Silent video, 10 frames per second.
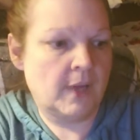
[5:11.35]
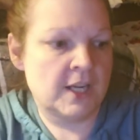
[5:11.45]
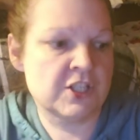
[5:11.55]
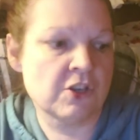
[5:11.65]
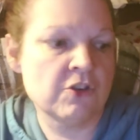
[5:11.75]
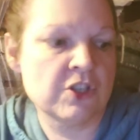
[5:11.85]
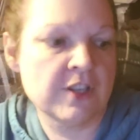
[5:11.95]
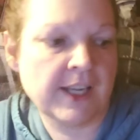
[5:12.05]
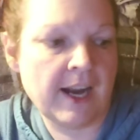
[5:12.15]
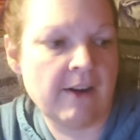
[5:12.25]
I showed you
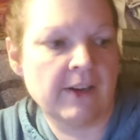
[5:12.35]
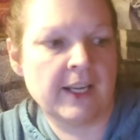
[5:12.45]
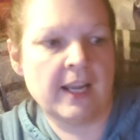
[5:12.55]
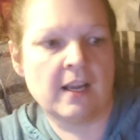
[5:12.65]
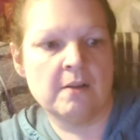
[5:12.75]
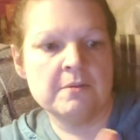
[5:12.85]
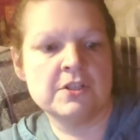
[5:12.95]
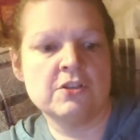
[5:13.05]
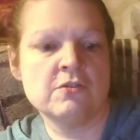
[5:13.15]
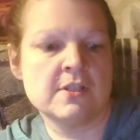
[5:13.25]
the Caron cake I
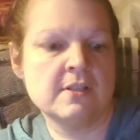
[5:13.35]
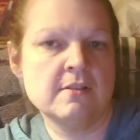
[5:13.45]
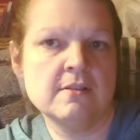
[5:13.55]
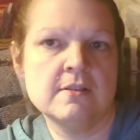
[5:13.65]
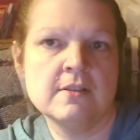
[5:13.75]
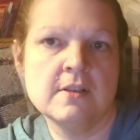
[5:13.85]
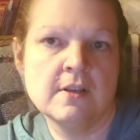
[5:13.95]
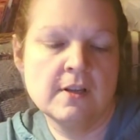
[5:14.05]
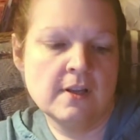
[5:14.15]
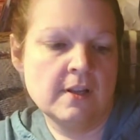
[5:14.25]
was using.
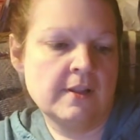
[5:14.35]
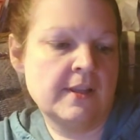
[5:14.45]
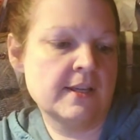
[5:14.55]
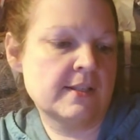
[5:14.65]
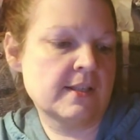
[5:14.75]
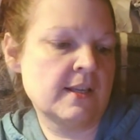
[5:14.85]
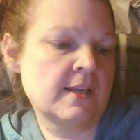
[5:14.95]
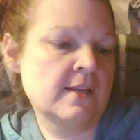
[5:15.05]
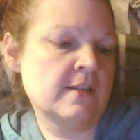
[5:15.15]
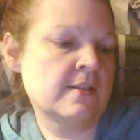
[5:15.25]
This
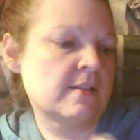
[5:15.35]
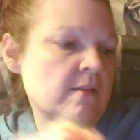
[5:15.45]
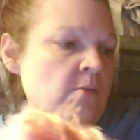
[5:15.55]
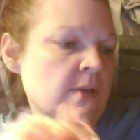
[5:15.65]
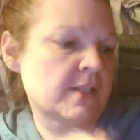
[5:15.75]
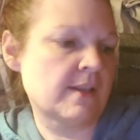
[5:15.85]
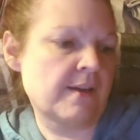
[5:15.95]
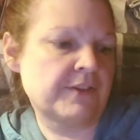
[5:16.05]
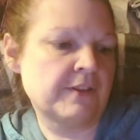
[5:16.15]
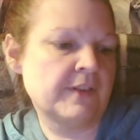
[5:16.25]
is what's
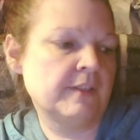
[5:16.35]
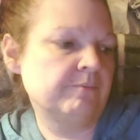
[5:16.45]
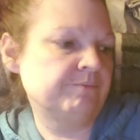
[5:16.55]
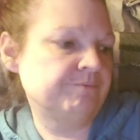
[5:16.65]
left of it.